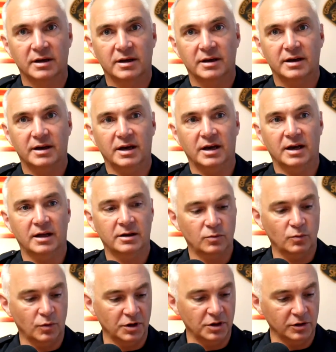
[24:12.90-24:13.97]
and
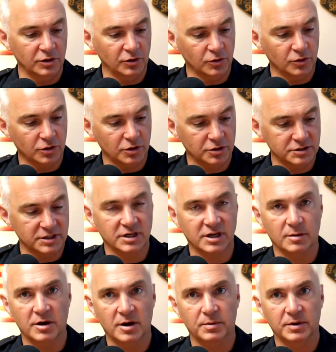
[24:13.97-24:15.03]
one of the little girls had come
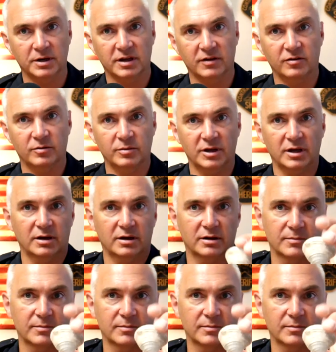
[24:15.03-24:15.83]
up and given me